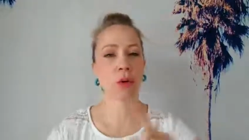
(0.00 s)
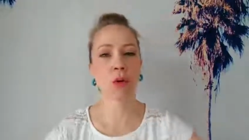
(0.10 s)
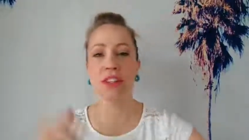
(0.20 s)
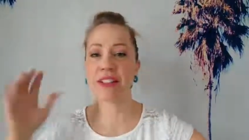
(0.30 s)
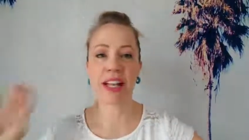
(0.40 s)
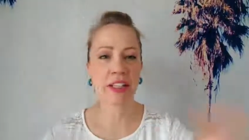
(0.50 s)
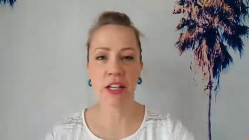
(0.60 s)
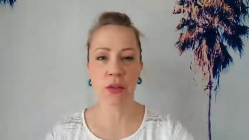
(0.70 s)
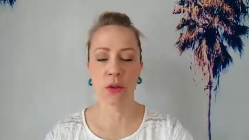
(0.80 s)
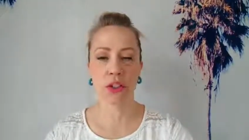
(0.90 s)
or this, that, the
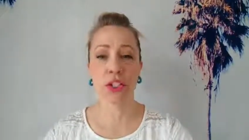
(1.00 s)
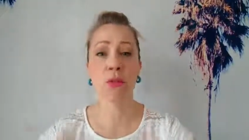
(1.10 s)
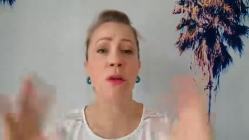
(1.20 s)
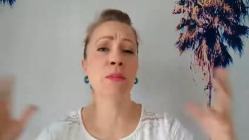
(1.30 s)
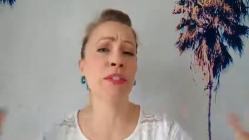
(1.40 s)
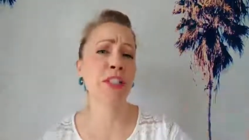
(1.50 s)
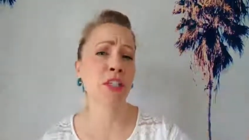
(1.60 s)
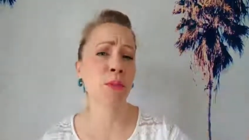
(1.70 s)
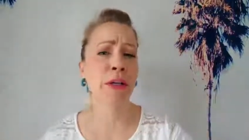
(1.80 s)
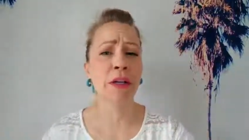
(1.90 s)
other, or you didn't want to miss the
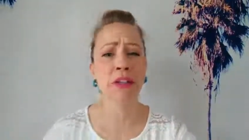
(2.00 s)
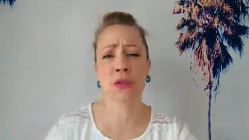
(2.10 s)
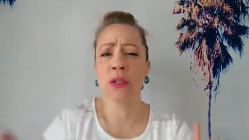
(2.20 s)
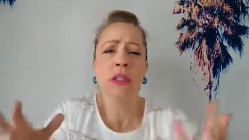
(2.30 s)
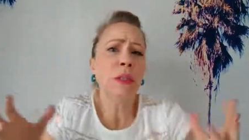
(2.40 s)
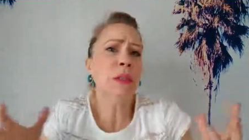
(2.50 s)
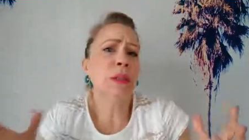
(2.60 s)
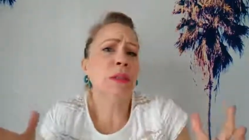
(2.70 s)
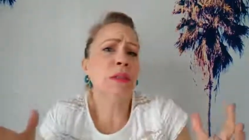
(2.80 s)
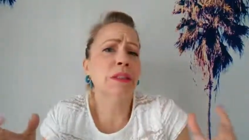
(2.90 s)
experience or
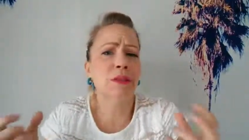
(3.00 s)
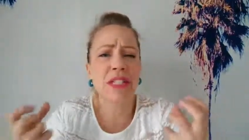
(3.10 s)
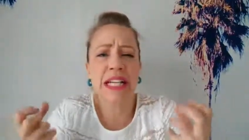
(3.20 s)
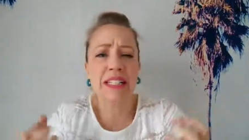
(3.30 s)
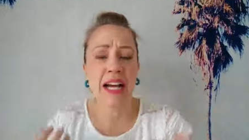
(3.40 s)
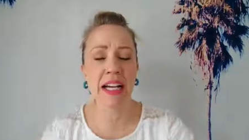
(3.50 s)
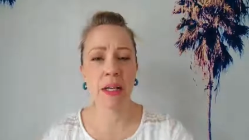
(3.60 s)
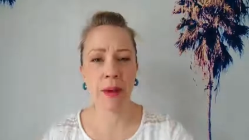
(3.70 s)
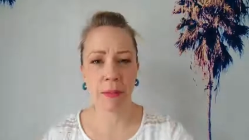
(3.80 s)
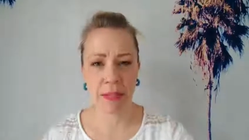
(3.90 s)
uh, there was anxiety
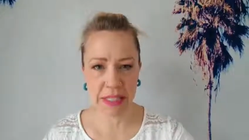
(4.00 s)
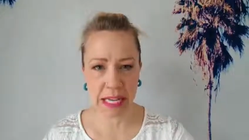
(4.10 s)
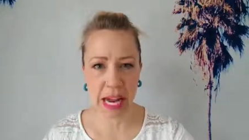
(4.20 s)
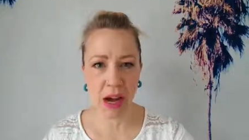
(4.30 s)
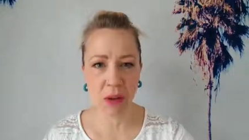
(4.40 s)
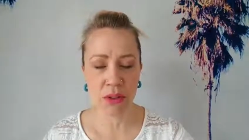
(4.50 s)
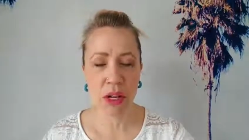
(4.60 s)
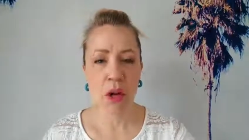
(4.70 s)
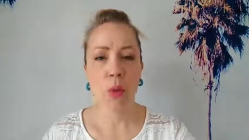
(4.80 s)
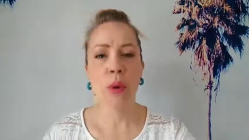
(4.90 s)
about missing out
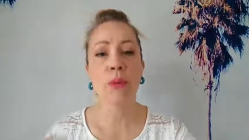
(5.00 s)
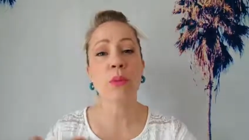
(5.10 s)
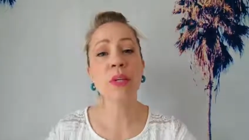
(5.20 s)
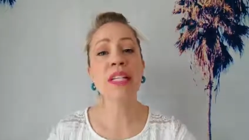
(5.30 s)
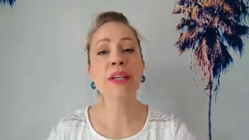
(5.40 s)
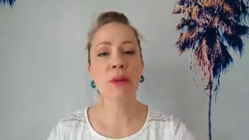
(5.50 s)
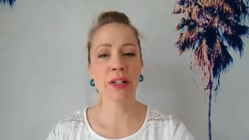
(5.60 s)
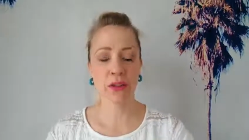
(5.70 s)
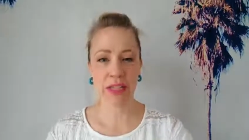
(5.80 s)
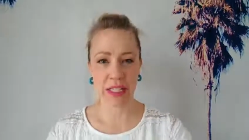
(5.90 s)
when really
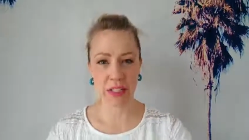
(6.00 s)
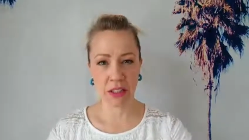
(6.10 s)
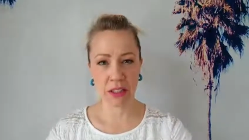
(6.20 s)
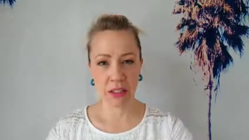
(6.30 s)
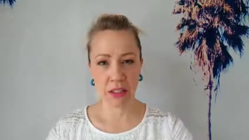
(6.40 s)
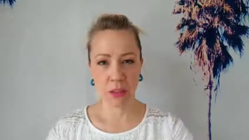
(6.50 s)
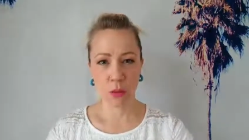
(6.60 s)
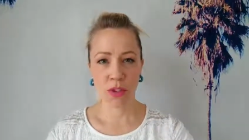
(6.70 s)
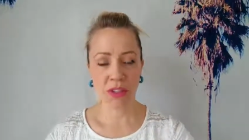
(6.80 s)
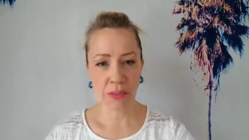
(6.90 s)
what you needed
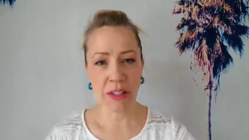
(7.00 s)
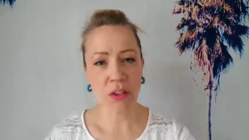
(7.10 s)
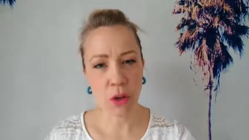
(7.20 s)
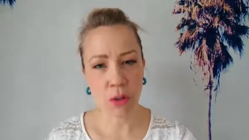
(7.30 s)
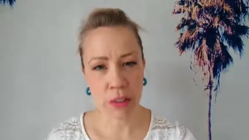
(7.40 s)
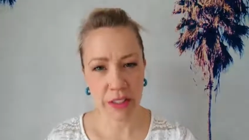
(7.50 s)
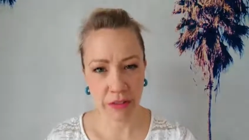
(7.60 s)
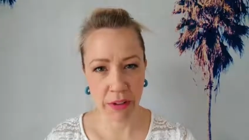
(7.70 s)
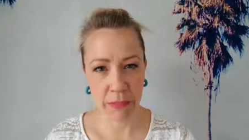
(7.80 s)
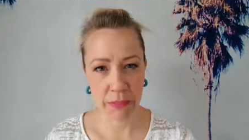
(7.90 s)
was something totally
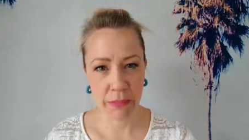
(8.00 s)
different.